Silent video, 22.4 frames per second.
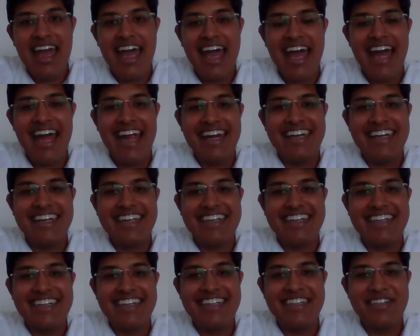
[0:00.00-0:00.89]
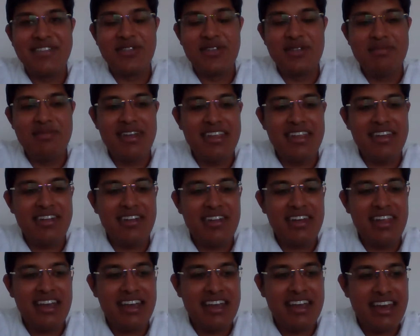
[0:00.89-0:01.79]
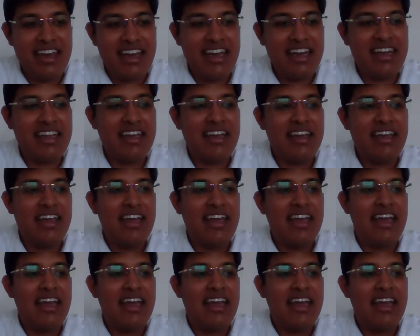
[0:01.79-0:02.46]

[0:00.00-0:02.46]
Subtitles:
and it would be really great